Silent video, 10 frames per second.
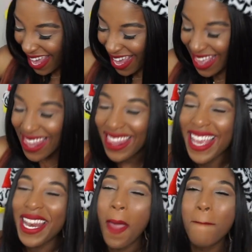And
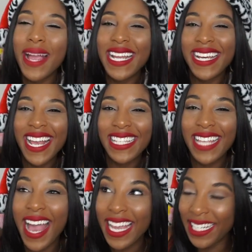then my
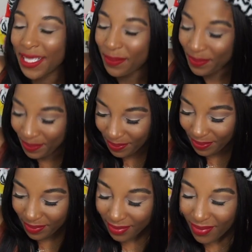next item,
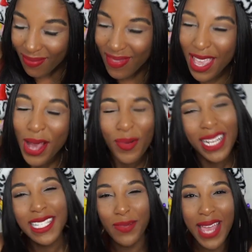
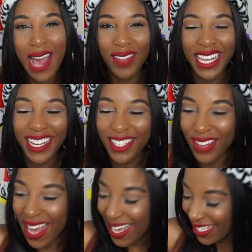what else do we have in here, you
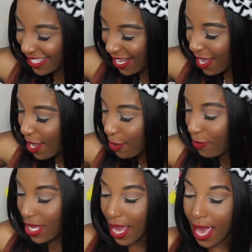guys?
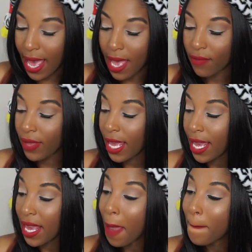We have
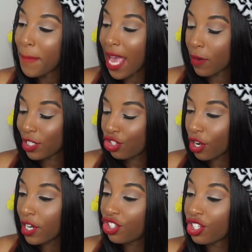a power
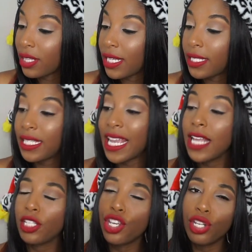charger. This
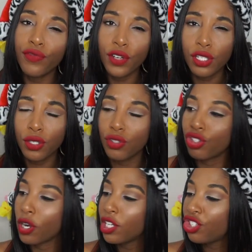is a universal
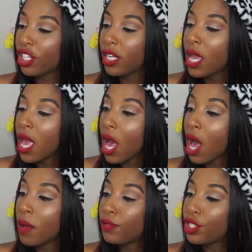charger,
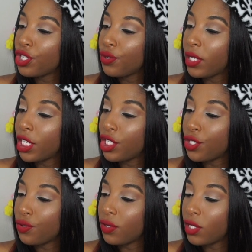um, so you can
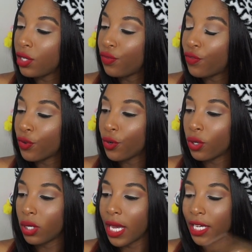use it
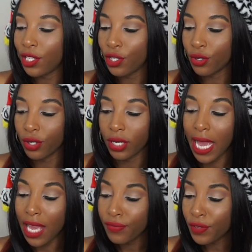for like
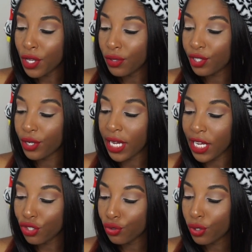your iPhones, your
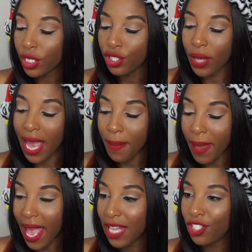Androids, your
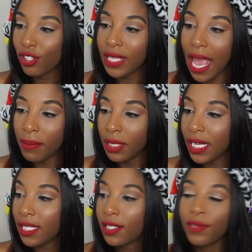iPads, your
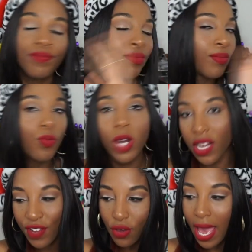tablets,
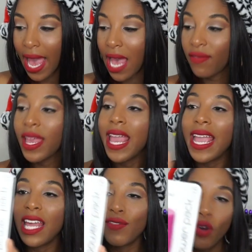whatever you have.
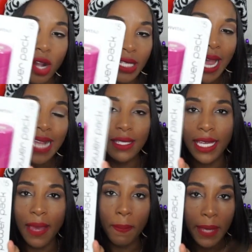And of course I had
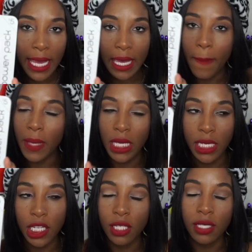to get pink
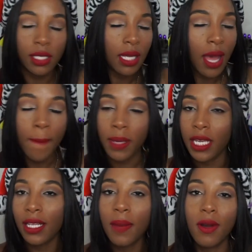because, I
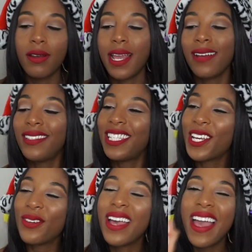mean, come on now.
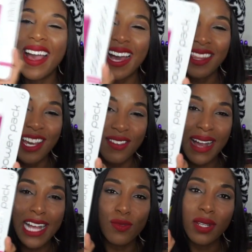So I thought you
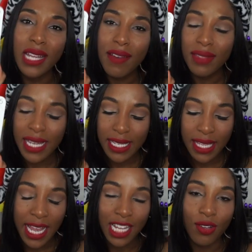guys would love this,
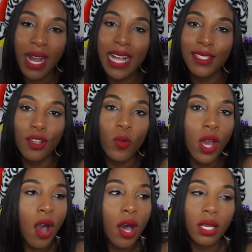and you guys know
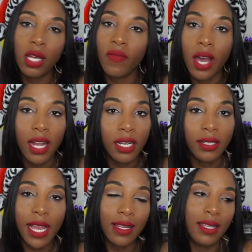we all love
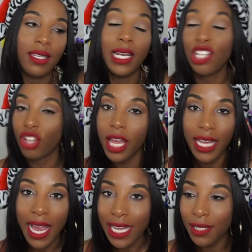our like
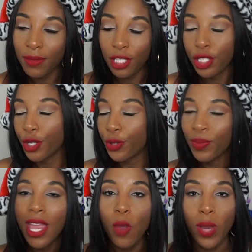electronic items,
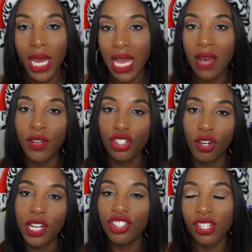so we gotta have our
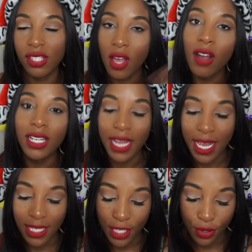chargers on
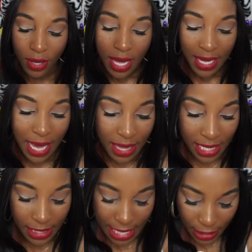deck. So got
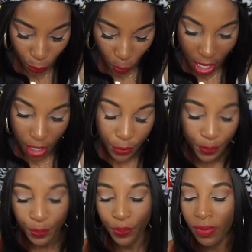this as well.